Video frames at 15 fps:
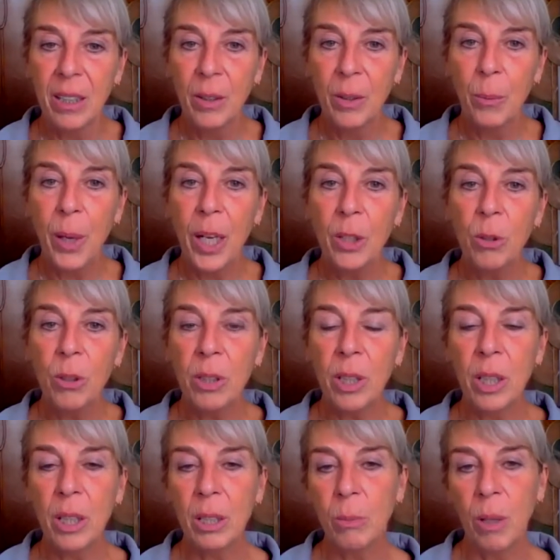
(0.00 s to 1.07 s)
While you
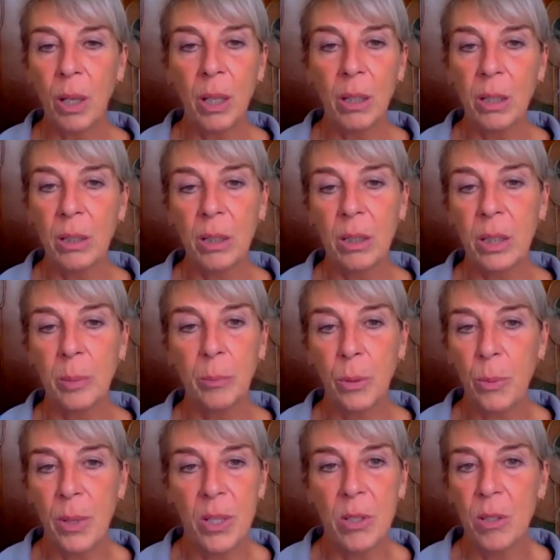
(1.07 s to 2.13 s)
think, well, it's a simple
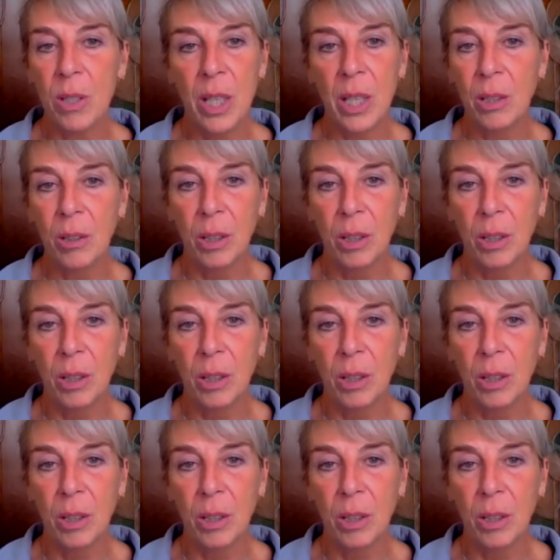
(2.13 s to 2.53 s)
questionnaire.